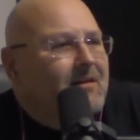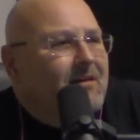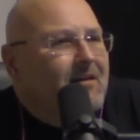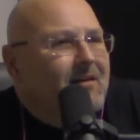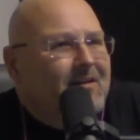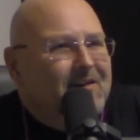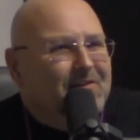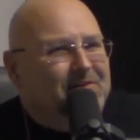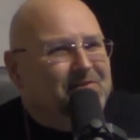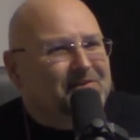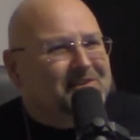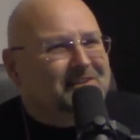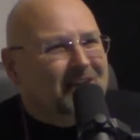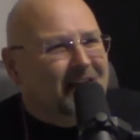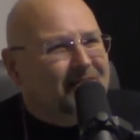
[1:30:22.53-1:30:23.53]
you know, you're
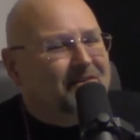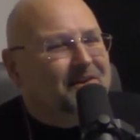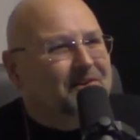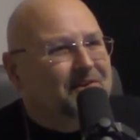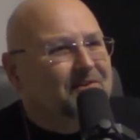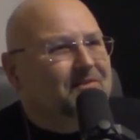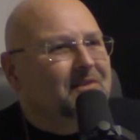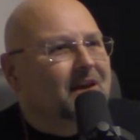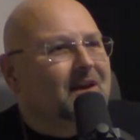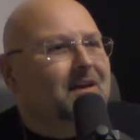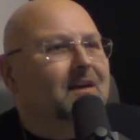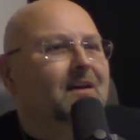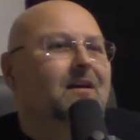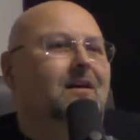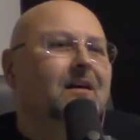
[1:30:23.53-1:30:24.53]
seven, dude.
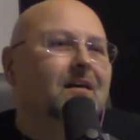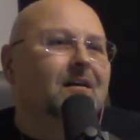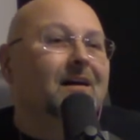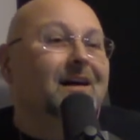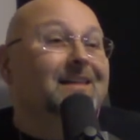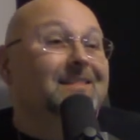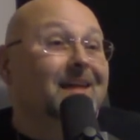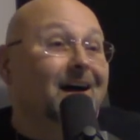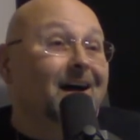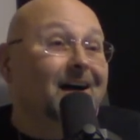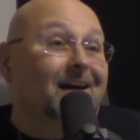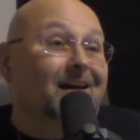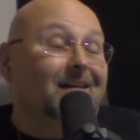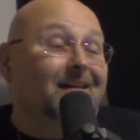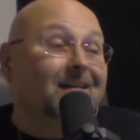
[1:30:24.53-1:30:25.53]
Like, oh, I, I lied.
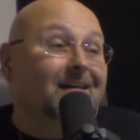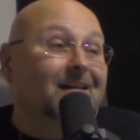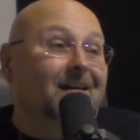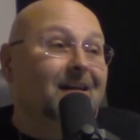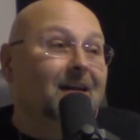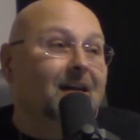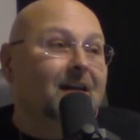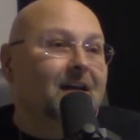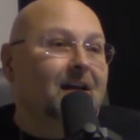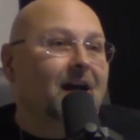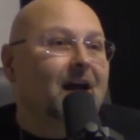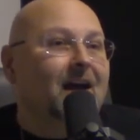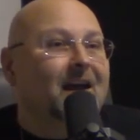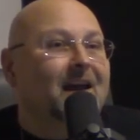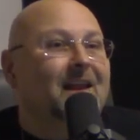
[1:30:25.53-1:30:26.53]
my nose and ate it.
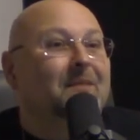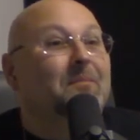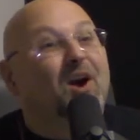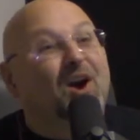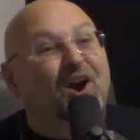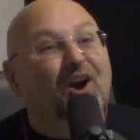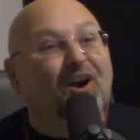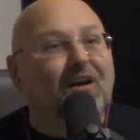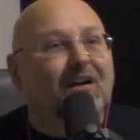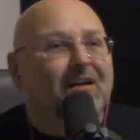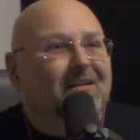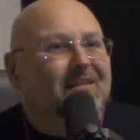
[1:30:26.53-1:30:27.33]
I ate a booger.